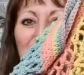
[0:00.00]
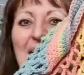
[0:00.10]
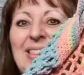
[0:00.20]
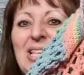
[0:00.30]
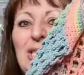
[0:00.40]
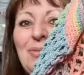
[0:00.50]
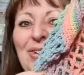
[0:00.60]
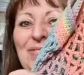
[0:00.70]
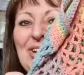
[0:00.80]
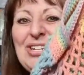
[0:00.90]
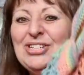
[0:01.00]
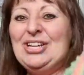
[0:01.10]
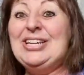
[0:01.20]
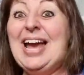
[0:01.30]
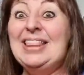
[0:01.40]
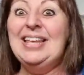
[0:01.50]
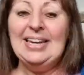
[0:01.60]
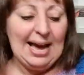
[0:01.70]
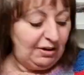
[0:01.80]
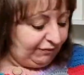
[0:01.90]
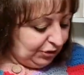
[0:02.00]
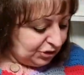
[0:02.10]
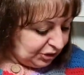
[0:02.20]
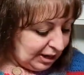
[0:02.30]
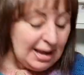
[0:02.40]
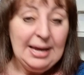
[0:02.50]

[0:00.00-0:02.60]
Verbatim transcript: you had the small version and you had the large version.